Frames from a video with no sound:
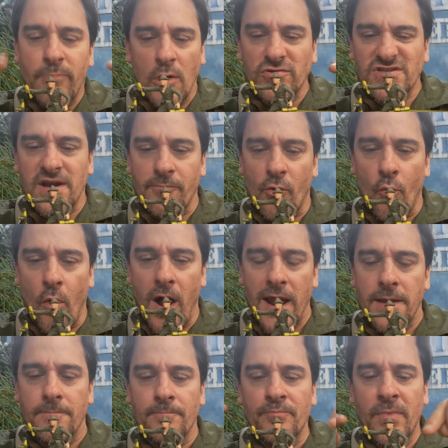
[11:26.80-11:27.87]
Pose number
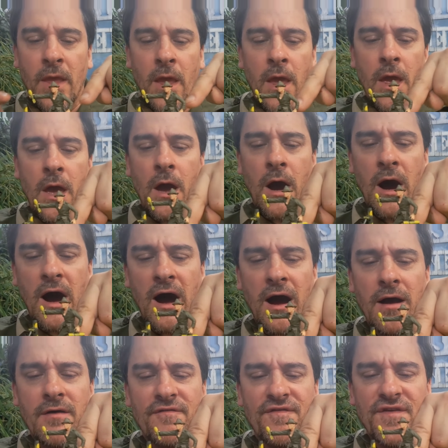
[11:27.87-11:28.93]
1,
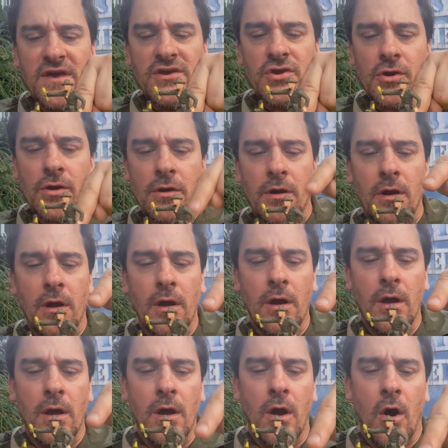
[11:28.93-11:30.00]
figure
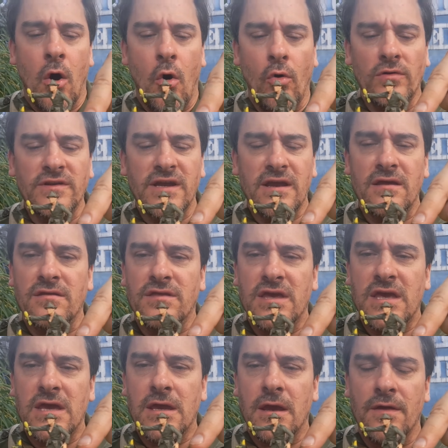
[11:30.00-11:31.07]
holding
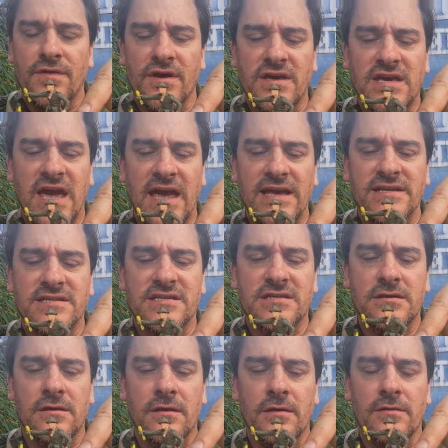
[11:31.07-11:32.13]
the
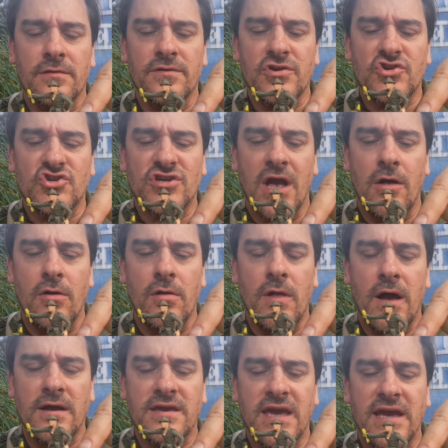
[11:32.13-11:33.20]
case, the
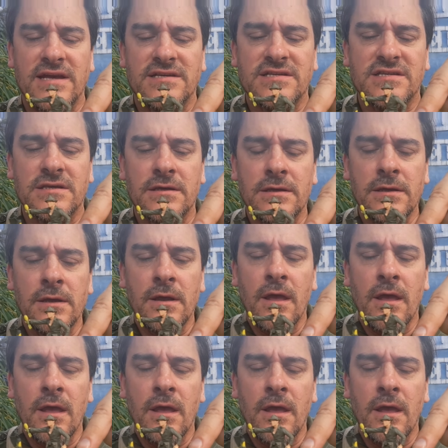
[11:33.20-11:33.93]
shell case